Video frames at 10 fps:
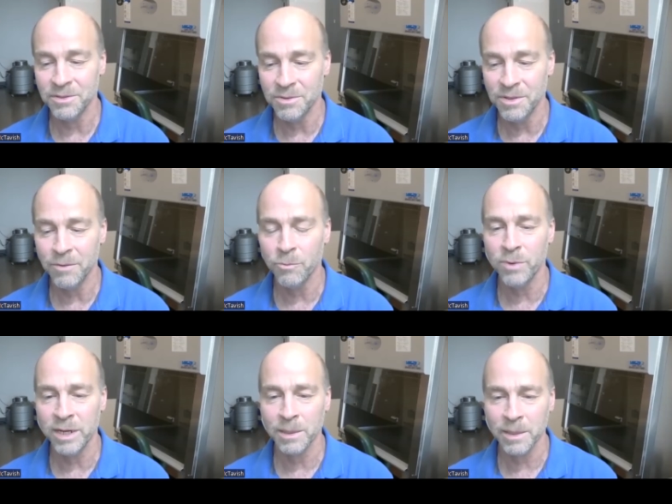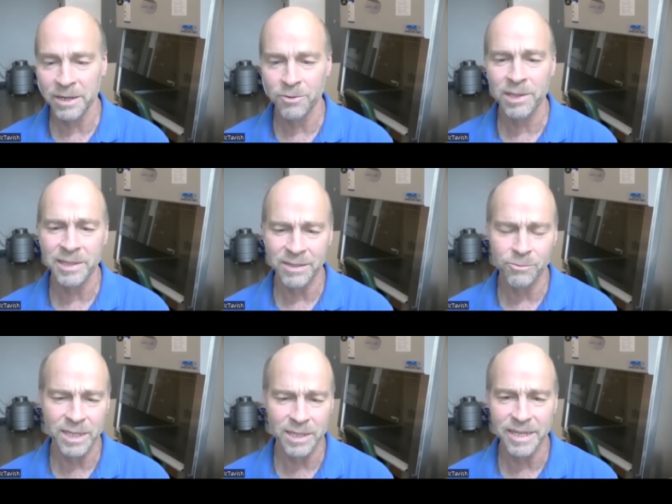They mm-hmm. re- literally,
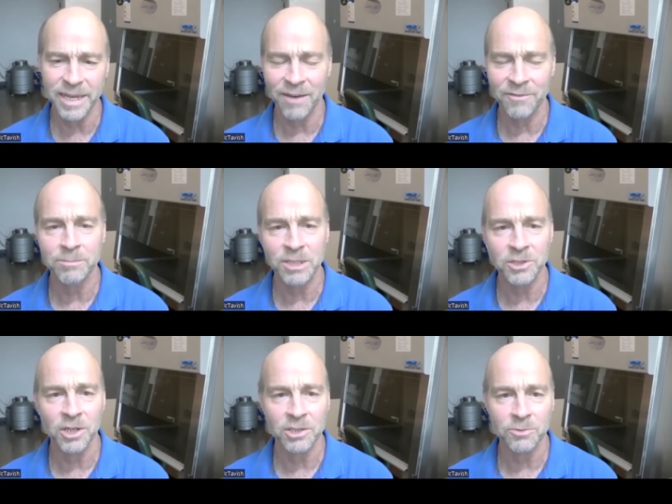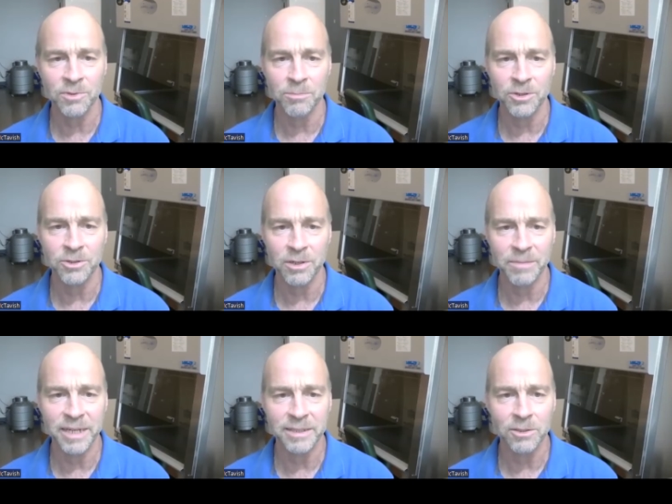really have to be charged with murder or
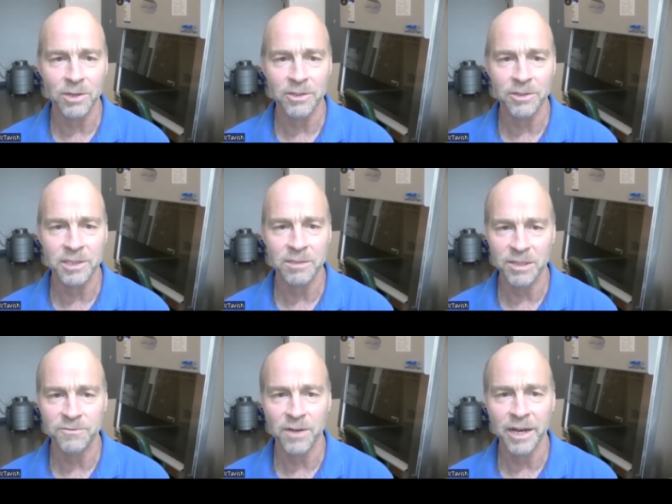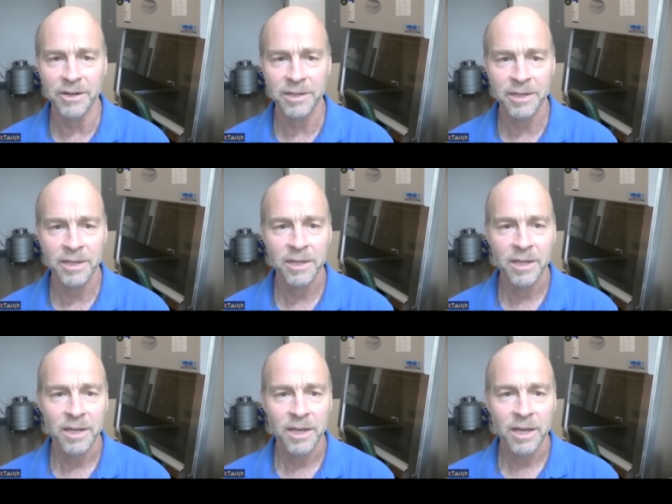manslaughter to be fired.
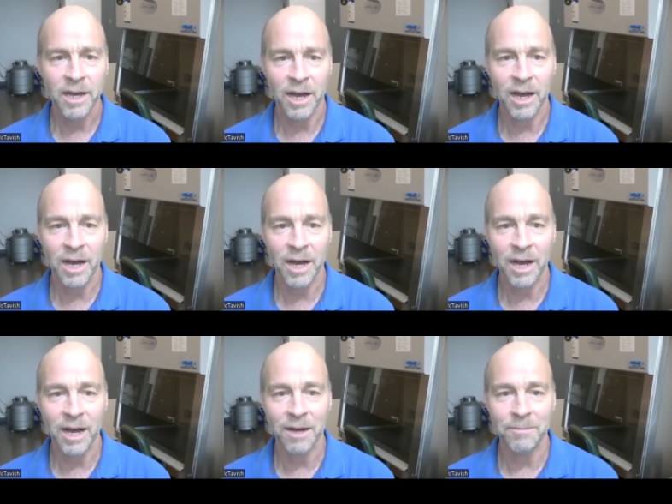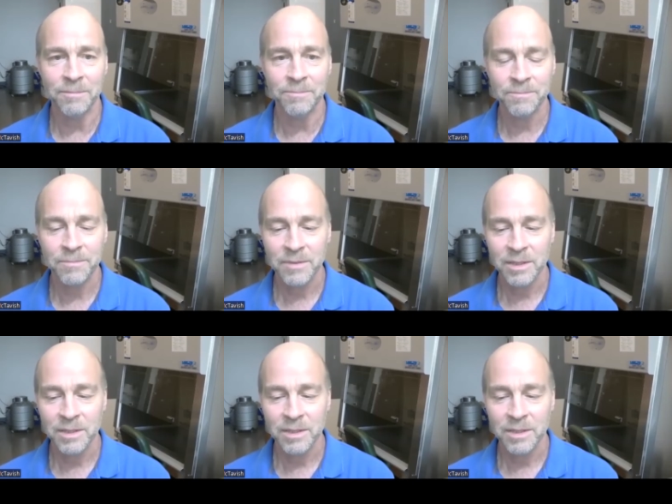Wow. Uh, um,